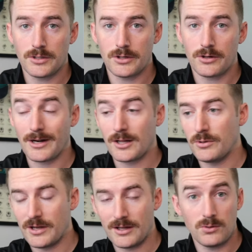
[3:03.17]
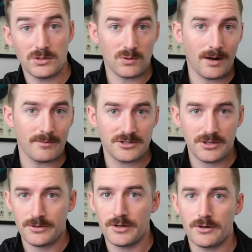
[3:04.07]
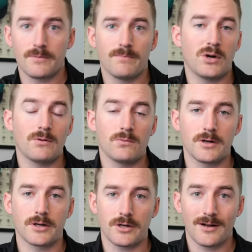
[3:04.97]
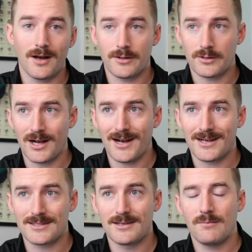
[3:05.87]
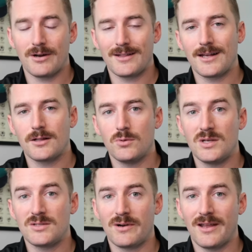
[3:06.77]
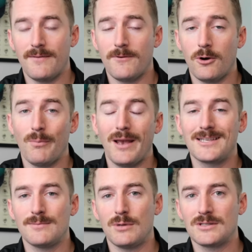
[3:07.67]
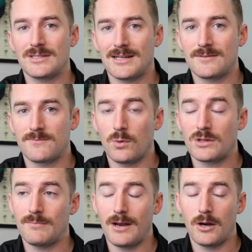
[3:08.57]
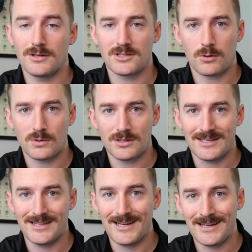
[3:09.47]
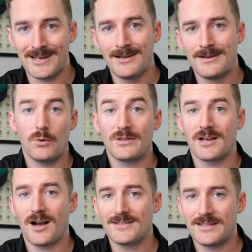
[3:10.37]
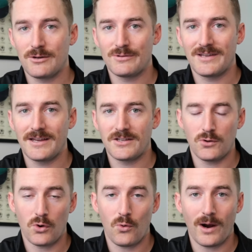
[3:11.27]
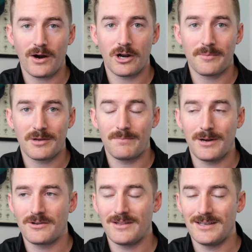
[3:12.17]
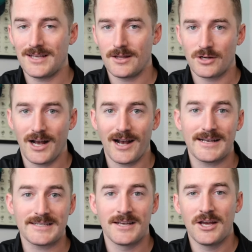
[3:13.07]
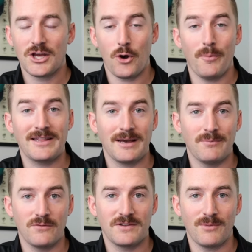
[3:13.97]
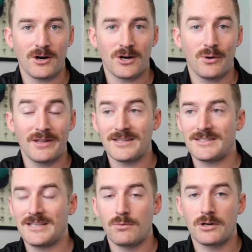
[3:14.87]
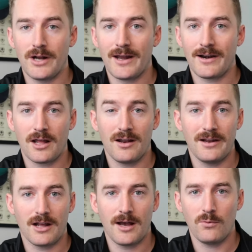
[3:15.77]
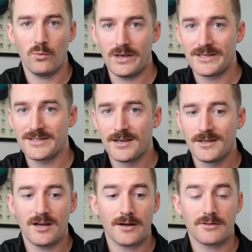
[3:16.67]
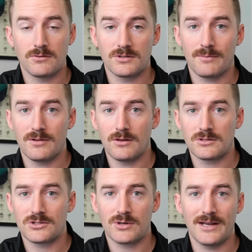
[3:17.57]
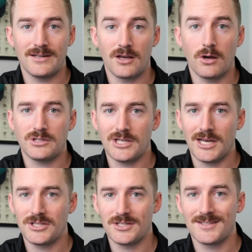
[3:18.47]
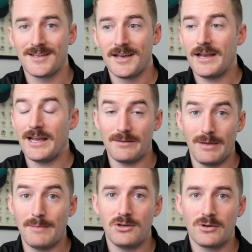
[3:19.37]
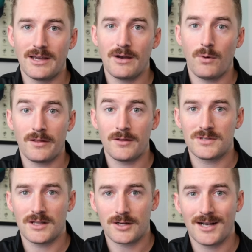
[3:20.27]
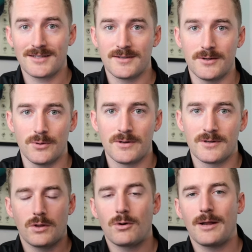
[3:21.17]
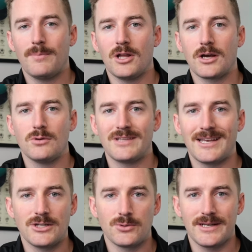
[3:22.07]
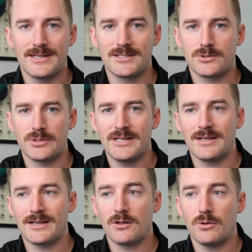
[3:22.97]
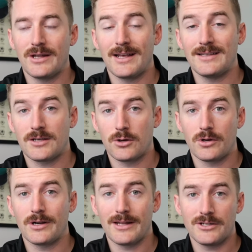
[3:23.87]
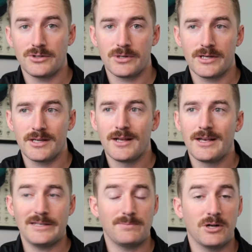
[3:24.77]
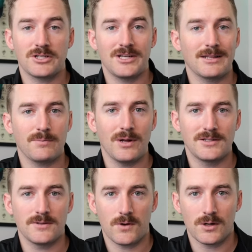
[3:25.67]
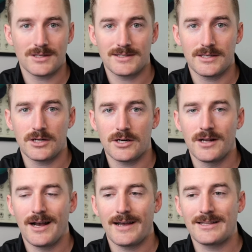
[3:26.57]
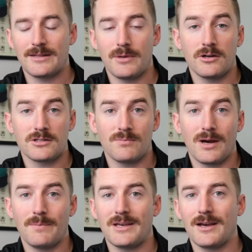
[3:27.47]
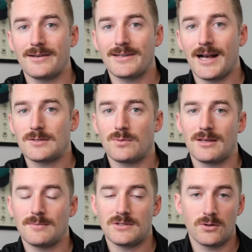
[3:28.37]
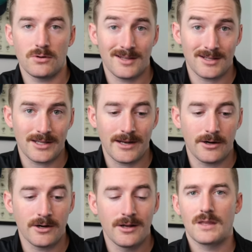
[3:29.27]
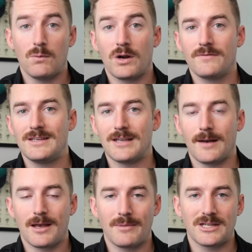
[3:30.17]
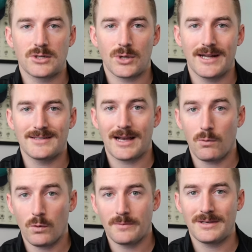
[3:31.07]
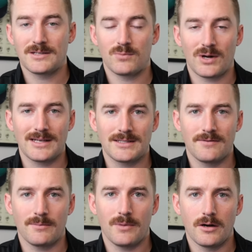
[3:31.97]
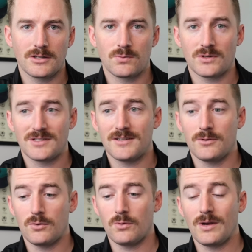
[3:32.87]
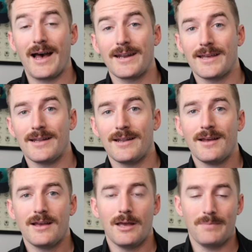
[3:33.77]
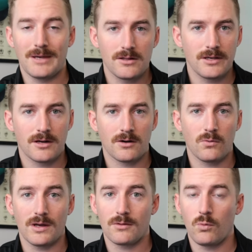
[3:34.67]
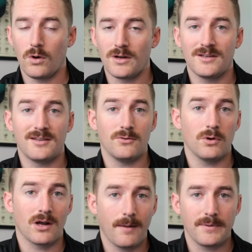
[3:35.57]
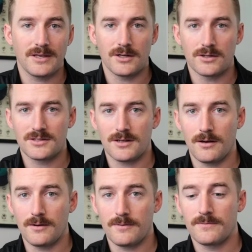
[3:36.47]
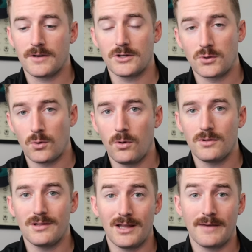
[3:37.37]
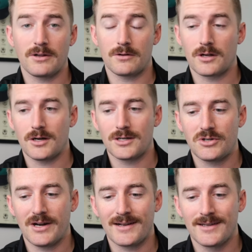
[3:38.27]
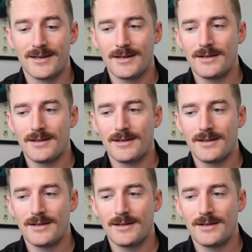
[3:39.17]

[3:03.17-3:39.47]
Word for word: earlier, including Luis Robert Jr., Brent Rooker, other guys. But I think Luis Rengifo makes the most sense for what the Mariners are really needing. But with the cost that it would take to acquire him compared to these other guys, go make that move tomorrow and then see where you're at in, in a couple weeks. Talk through some of those trade negotiations and then maybe you can get one of those other guys too. With Jorge Polanco's injury history, including his current injury, his production at the plate so far this year, I think the Mariners might be cutting ties with him sooner than later. In one of these upcoming trades, I wouldn't be surprised if the Mariners were to add in a big leaguer with one to a couple years of control left on their contract